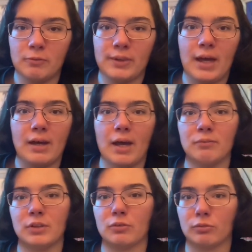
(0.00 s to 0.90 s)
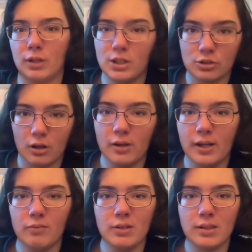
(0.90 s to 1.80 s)
without having to redraw
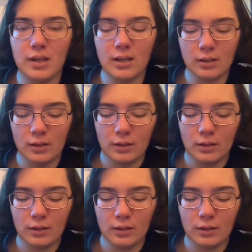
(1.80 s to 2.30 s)
everything,